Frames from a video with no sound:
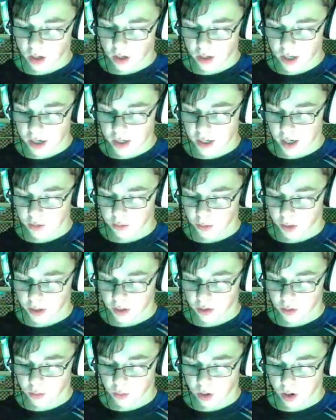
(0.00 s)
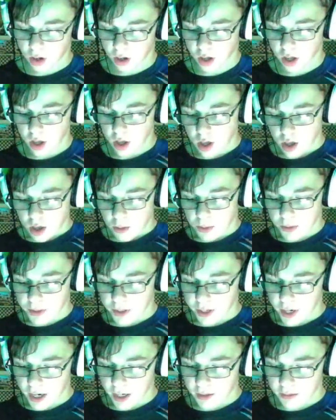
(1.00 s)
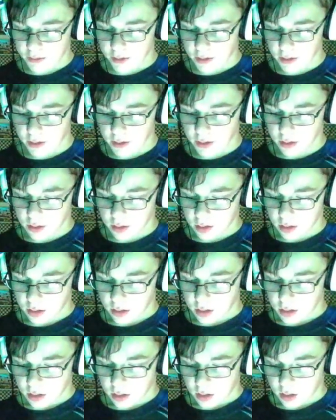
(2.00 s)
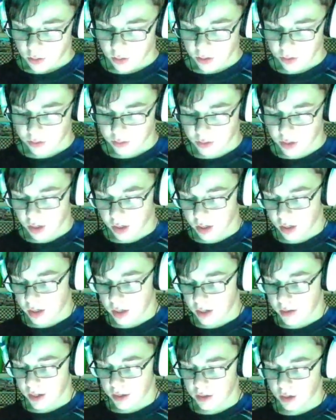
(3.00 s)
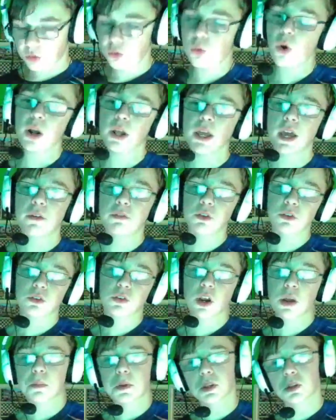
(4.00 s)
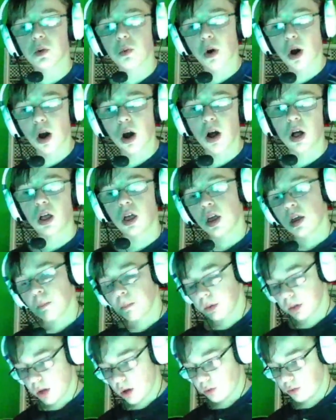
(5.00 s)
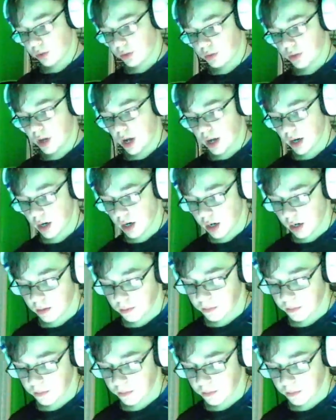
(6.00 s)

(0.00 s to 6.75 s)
A lot of guys were hitting the wall. But the 19 was good, and then the 20, after scraping the wall, blows a tire.